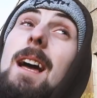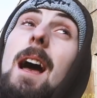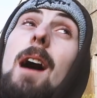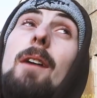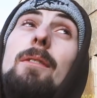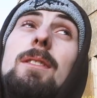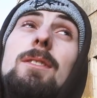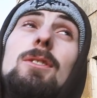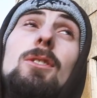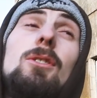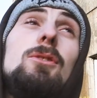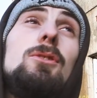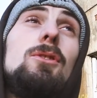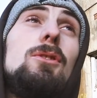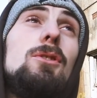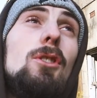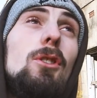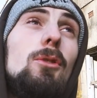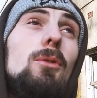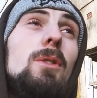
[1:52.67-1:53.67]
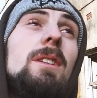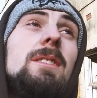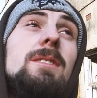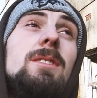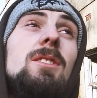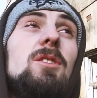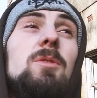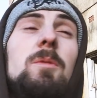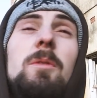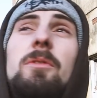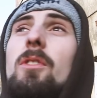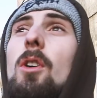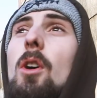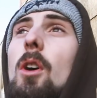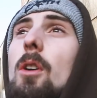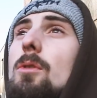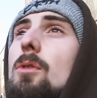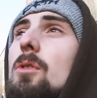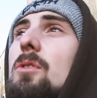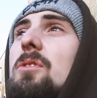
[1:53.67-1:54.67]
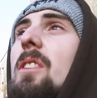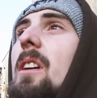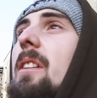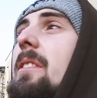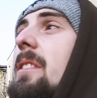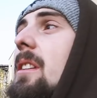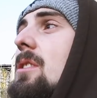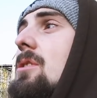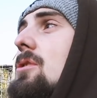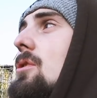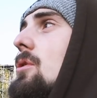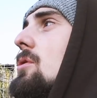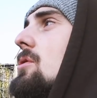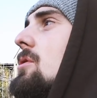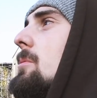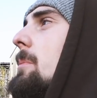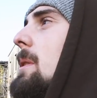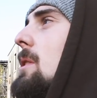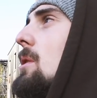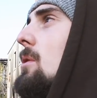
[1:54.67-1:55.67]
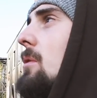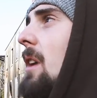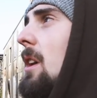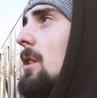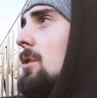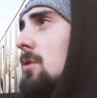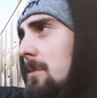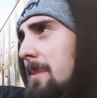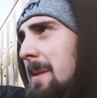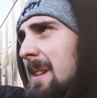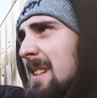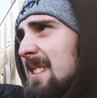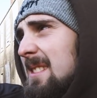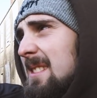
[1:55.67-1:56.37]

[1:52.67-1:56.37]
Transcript: having not done no research before, it looks like this used to be a